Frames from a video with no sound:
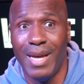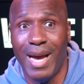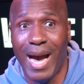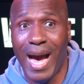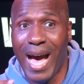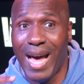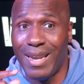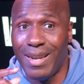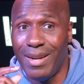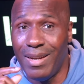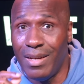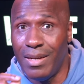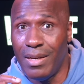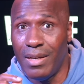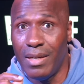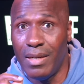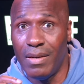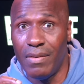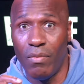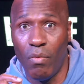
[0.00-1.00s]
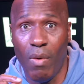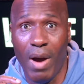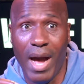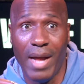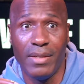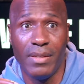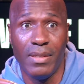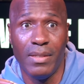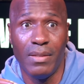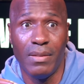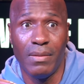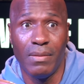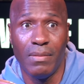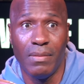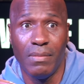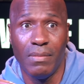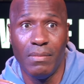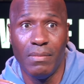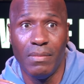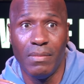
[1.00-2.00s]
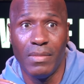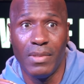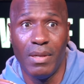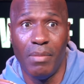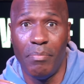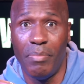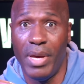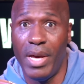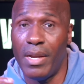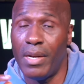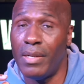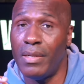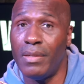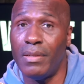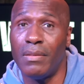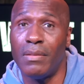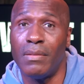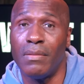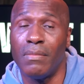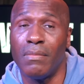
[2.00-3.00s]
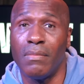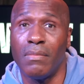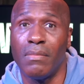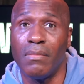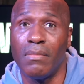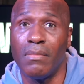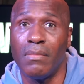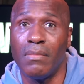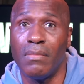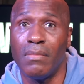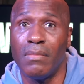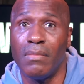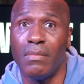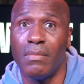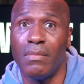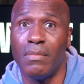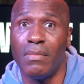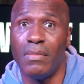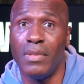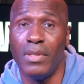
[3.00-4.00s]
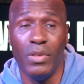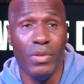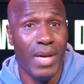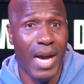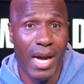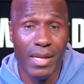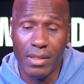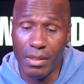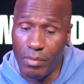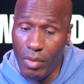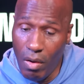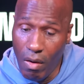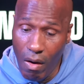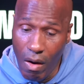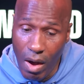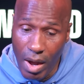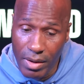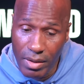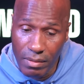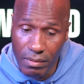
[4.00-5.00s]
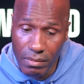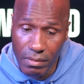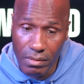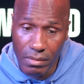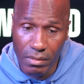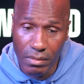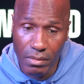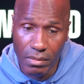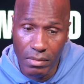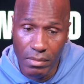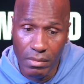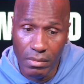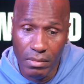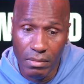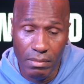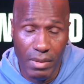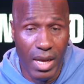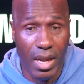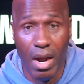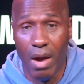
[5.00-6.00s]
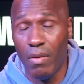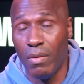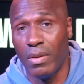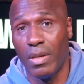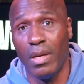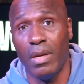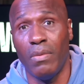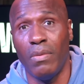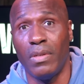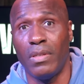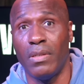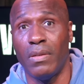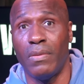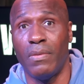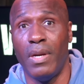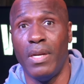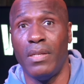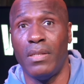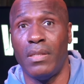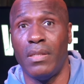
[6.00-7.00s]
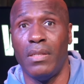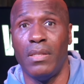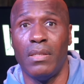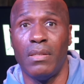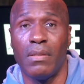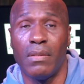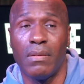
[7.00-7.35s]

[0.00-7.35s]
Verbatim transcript: I love watching competitors. You got some heart, man, I don't care what your race is.